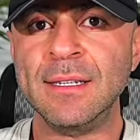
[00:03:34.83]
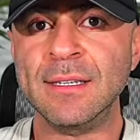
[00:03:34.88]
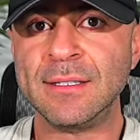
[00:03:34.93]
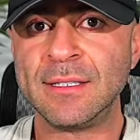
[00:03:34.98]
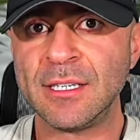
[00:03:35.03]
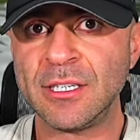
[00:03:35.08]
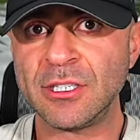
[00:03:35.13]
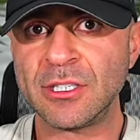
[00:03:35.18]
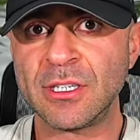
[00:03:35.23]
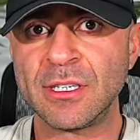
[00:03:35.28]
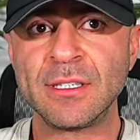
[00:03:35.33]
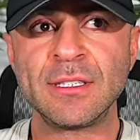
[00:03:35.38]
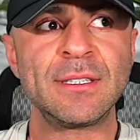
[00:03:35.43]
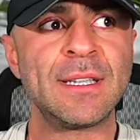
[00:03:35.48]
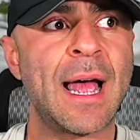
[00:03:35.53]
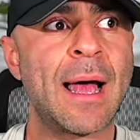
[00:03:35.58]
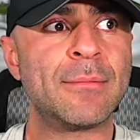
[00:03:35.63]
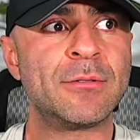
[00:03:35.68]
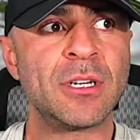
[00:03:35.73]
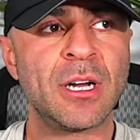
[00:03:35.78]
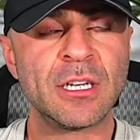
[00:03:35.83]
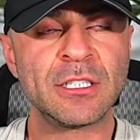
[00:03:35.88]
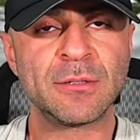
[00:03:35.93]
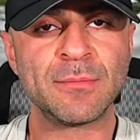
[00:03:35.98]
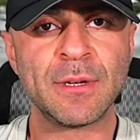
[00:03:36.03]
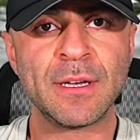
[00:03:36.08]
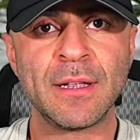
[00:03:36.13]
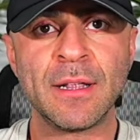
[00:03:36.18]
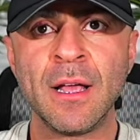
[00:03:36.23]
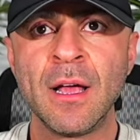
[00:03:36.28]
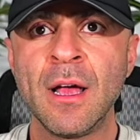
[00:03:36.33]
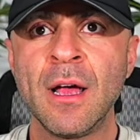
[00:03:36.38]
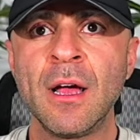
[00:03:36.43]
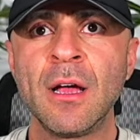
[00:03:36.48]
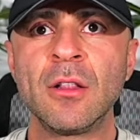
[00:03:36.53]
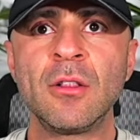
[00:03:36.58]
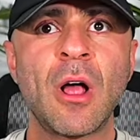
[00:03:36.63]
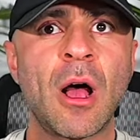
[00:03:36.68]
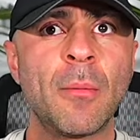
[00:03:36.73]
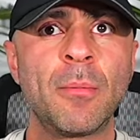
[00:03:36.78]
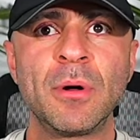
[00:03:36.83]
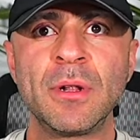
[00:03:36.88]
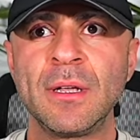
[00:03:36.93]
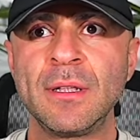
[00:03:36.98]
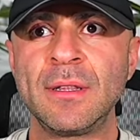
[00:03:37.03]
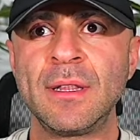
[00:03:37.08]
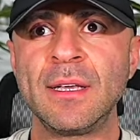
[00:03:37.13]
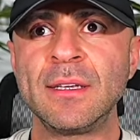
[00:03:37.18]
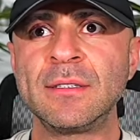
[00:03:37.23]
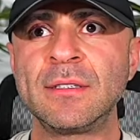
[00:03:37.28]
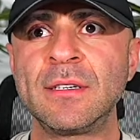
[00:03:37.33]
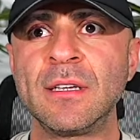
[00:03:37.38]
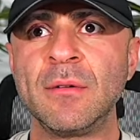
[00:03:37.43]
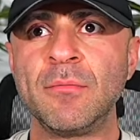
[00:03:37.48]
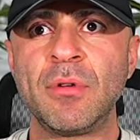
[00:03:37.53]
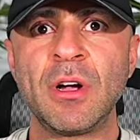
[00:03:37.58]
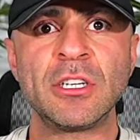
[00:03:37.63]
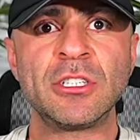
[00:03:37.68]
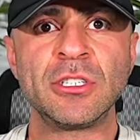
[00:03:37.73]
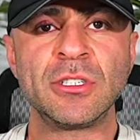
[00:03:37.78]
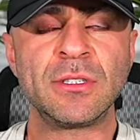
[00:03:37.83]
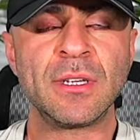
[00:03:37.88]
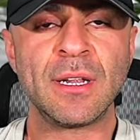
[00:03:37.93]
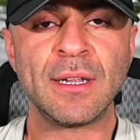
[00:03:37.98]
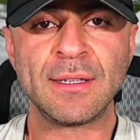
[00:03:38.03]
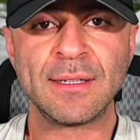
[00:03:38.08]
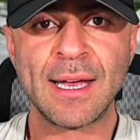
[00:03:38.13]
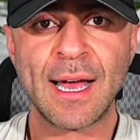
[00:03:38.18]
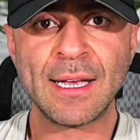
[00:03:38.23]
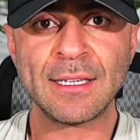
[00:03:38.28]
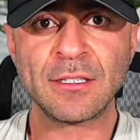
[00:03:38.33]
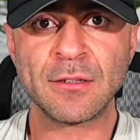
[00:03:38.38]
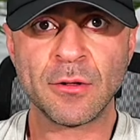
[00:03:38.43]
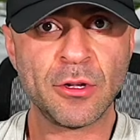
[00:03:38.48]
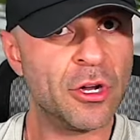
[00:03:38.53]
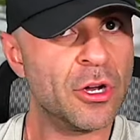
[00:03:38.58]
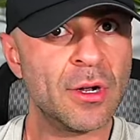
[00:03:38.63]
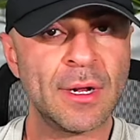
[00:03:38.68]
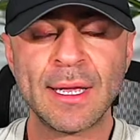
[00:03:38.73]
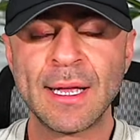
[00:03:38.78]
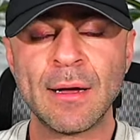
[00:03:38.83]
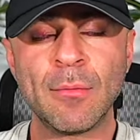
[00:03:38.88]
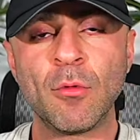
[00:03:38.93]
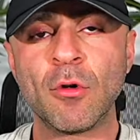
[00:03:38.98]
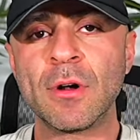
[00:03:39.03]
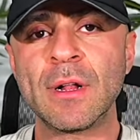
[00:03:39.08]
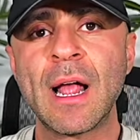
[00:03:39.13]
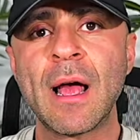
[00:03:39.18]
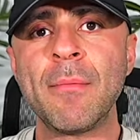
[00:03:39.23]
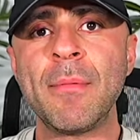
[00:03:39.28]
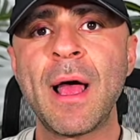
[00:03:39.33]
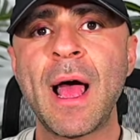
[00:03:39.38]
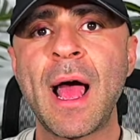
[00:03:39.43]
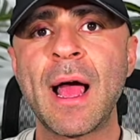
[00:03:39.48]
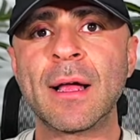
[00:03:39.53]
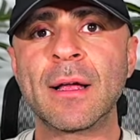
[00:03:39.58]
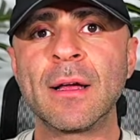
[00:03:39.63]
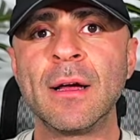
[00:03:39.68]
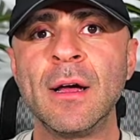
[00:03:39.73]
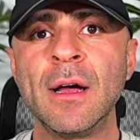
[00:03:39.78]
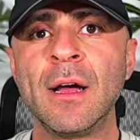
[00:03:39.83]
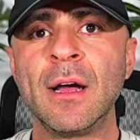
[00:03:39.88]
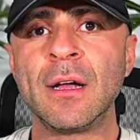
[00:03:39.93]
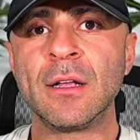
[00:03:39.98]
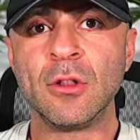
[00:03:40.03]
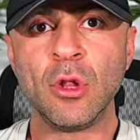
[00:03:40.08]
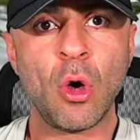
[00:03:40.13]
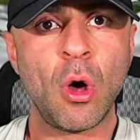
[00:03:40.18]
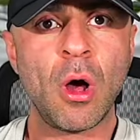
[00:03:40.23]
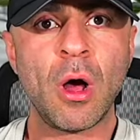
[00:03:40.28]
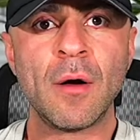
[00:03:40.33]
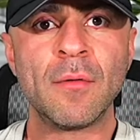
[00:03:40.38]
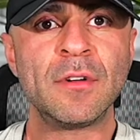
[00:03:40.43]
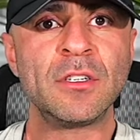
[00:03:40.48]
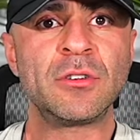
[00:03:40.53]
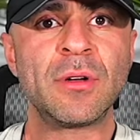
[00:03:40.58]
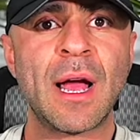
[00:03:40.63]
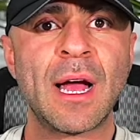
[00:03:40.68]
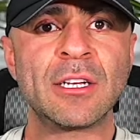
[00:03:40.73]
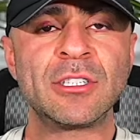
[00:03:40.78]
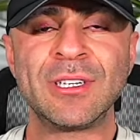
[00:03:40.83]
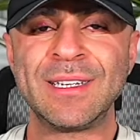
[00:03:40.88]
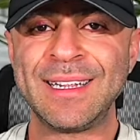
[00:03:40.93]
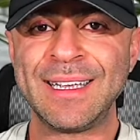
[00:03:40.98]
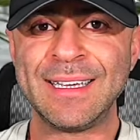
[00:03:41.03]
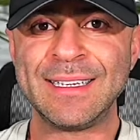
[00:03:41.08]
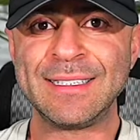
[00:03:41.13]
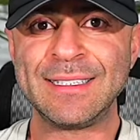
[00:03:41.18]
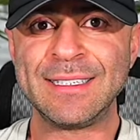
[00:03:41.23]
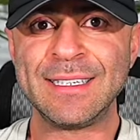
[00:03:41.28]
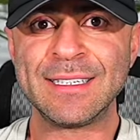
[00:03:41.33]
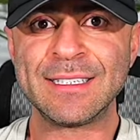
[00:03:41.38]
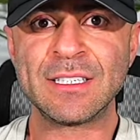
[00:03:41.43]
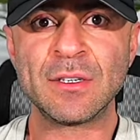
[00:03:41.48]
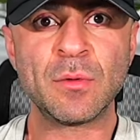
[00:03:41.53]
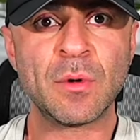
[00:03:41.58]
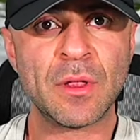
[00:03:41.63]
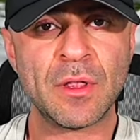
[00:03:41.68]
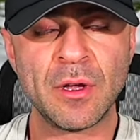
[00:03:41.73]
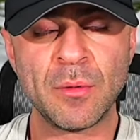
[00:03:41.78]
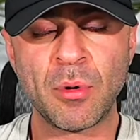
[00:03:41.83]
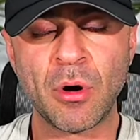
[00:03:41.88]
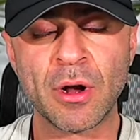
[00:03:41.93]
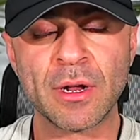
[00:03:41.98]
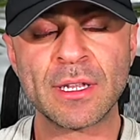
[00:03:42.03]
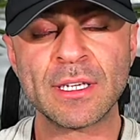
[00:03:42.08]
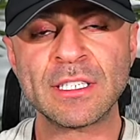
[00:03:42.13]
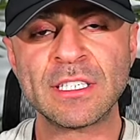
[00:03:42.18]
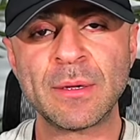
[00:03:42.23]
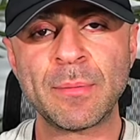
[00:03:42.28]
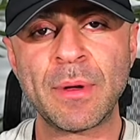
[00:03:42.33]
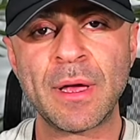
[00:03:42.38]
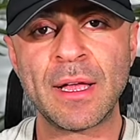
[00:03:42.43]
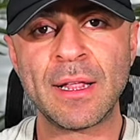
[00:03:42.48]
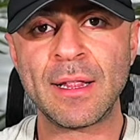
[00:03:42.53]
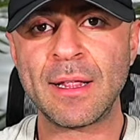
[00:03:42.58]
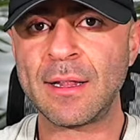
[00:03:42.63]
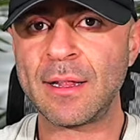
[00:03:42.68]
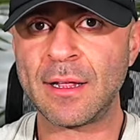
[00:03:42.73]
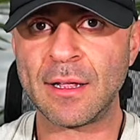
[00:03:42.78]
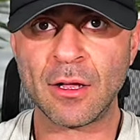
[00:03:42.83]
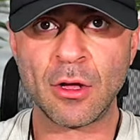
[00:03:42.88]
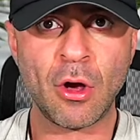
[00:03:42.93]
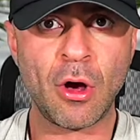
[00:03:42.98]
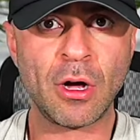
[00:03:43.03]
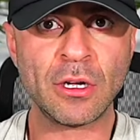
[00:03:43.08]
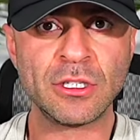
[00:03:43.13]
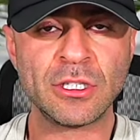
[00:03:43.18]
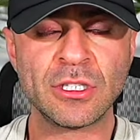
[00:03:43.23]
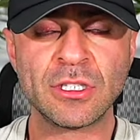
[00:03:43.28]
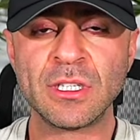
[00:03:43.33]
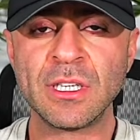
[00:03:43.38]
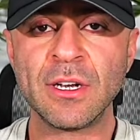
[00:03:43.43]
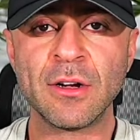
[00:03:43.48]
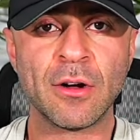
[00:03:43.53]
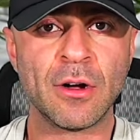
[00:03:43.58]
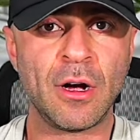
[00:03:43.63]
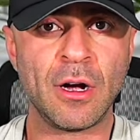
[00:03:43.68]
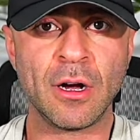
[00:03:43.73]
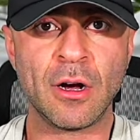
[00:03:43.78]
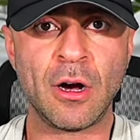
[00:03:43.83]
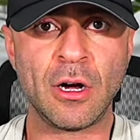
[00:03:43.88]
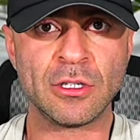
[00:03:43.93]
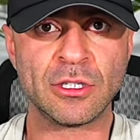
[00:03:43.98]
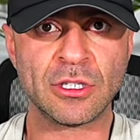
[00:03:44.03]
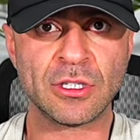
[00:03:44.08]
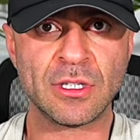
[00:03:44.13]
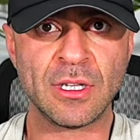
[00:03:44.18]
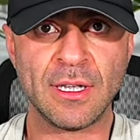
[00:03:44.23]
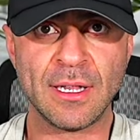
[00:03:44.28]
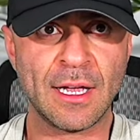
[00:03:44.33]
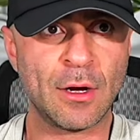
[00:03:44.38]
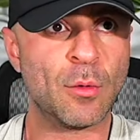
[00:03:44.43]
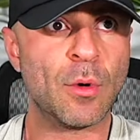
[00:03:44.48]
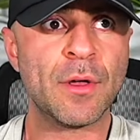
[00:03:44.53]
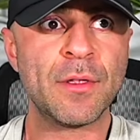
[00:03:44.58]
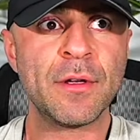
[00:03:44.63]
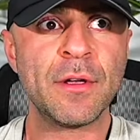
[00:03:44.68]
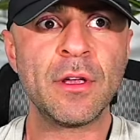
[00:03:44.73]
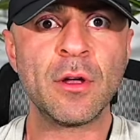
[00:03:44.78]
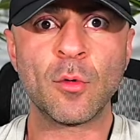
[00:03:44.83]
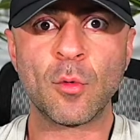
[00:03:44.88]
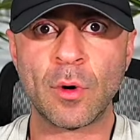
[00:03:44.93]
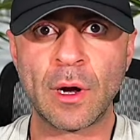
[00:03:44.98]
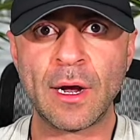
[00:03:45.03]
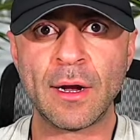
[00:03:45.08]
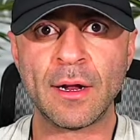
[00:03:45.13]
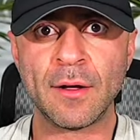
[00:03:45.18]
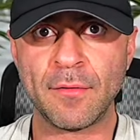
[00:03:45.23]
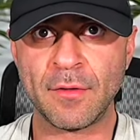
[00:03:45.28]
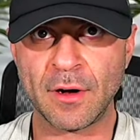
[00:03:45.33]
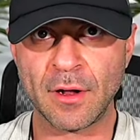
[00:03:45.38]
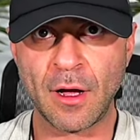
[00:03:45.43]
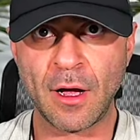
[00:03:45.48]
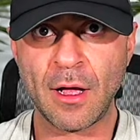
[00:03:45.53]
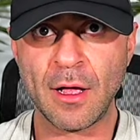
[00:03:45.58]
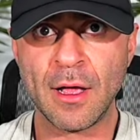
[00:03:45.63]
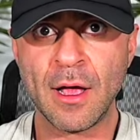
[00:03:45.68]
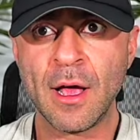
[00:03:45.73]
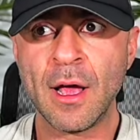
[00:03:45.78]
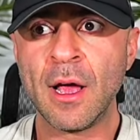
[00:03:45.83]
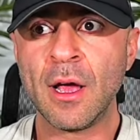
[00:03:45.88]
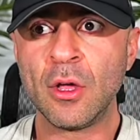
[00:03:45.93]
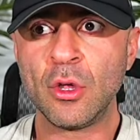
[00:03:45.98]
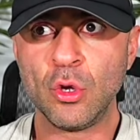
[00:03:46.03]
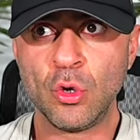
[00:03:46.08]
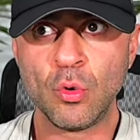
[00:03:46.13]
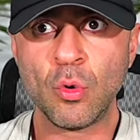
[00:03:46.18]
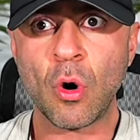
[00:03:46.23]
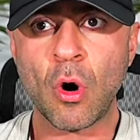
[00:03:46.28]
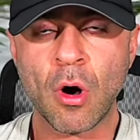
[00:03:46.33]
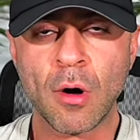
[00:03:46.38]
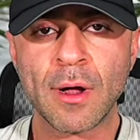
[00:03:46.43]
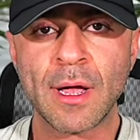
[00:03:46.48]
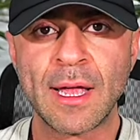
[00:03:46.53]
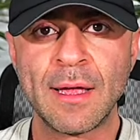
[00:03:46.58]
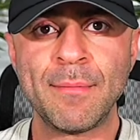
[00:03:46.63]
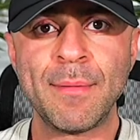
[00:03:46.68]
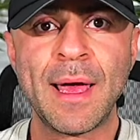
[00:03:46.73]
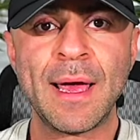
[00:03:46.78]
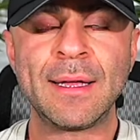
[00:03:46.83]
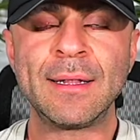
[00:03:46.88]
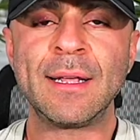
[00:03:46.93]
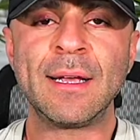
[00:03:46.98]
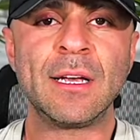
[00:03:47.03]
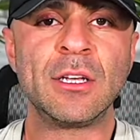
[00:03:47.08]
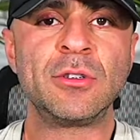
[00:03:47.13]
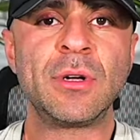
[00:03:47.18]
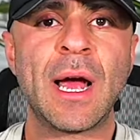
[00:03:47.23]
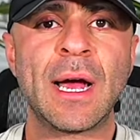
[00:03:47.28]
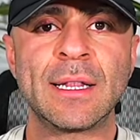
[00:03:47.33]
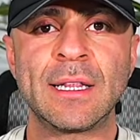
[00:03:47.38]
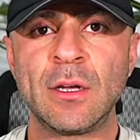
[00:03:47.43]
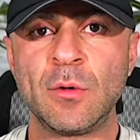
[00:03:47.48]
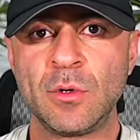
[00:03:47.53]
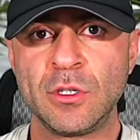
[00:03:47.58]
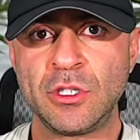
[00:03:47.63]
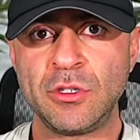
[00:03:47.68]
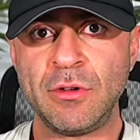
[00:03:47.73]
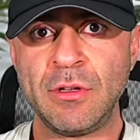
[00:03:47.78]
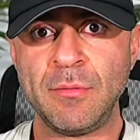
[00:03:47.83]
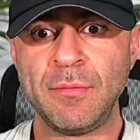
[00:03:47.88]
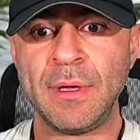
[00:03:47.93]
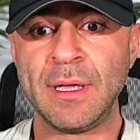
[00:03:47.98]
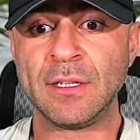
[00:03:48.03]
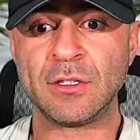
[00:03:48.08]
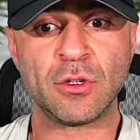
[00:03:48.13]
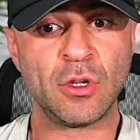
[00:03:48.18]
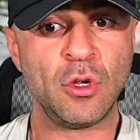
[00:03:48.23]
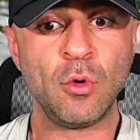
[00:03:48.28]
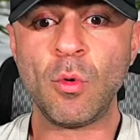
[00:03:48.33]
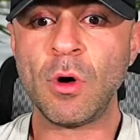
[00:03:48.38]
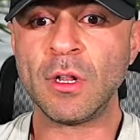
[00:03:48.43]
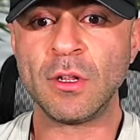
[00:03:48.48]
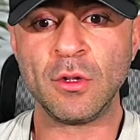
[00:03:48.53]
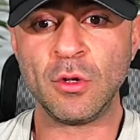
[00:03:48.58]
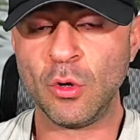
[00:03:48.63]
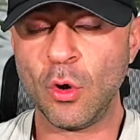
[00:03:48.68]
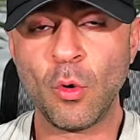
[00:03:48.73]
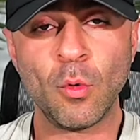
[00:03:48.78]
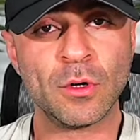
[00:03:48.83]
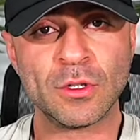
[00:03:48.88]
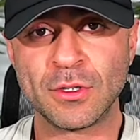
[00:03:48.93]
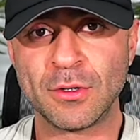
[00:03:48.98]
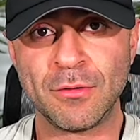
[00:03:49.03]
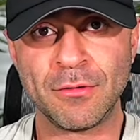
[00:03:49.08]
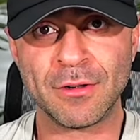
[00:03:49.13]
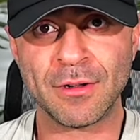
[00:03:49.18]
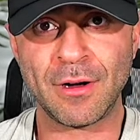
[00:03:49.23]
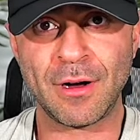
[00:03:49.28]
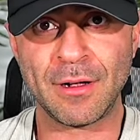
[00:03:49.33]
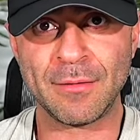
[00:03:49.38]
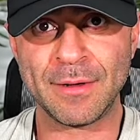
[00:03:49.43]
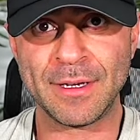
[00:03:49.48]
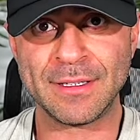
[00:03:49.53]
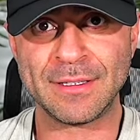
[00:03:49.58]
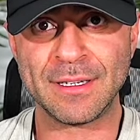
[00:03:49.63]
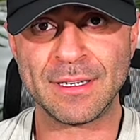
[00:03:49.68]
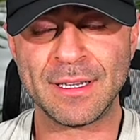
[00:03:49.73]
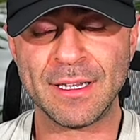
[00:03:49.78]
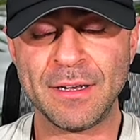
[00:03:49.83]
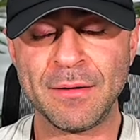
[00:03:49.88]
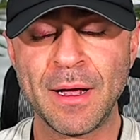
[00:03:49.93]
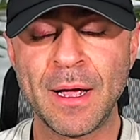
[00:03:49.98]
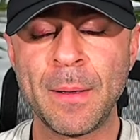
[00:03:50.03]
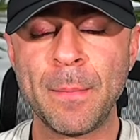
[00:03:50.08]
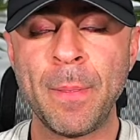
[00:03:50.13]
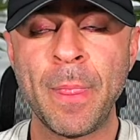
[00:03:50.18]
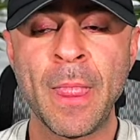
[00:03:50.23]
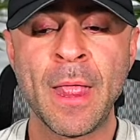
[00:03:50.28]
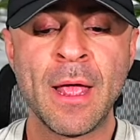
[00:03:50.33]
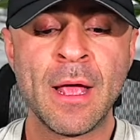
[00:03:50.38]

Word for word: decisions, snap judgment, not putting things impressions to the test, you're going to get more of that back law of attraction exists whether you participate in it and consciously or unconsciously. Like whether you're aware of it or not, you are a magnet attracting what you emit. So you want to know what's going on, basically, right?